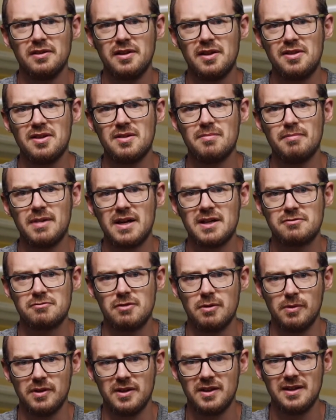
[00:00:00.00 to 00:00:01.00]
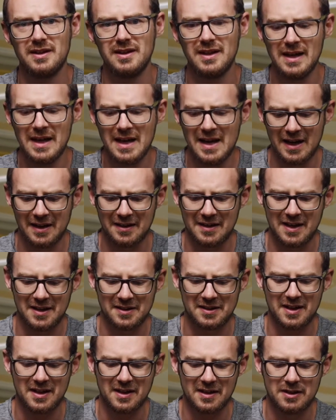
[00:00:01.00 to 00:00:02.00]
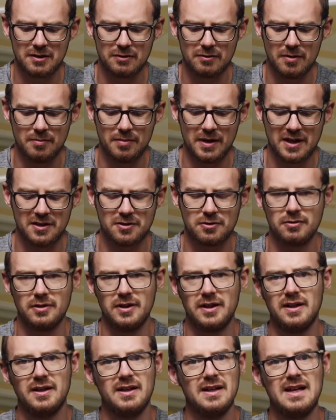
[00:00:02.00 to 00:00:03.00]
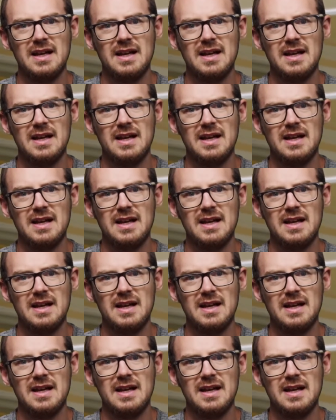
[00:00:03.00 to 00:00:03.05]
lithium battery with it and had accurate battery,